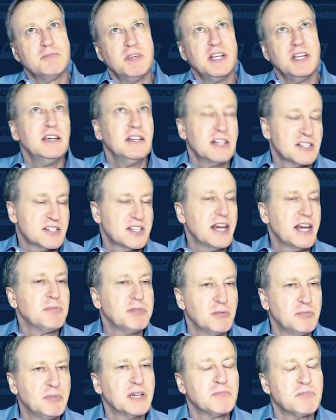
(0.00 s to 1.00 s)
me, an
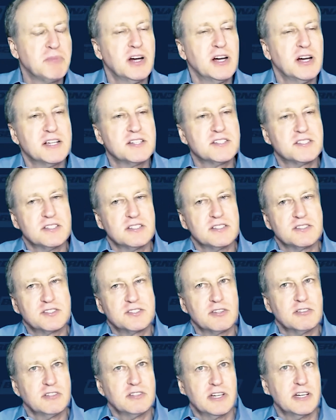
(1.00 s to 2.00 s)
example of big buzz is
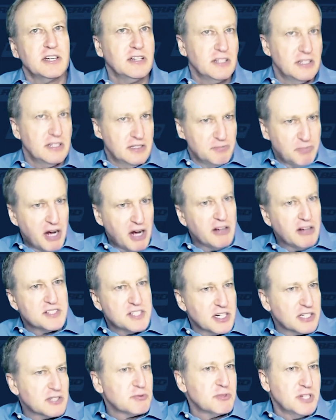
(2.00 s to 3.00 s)
certainly in politics,